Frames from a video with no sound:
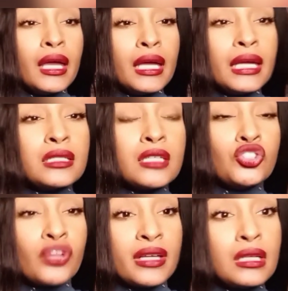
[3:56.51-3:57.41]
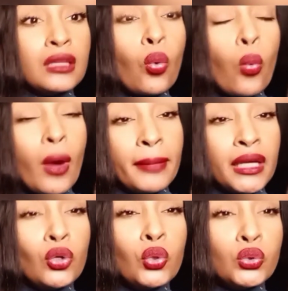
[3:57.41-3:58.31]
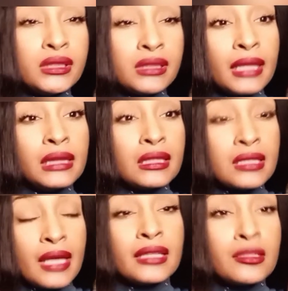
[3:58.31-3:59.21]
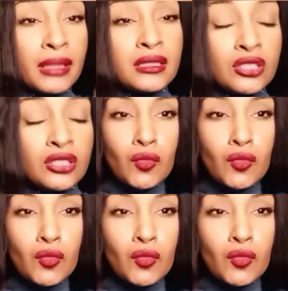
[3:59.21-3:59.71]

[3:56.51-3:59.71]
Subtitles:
he's addressing the woman who sent the text message.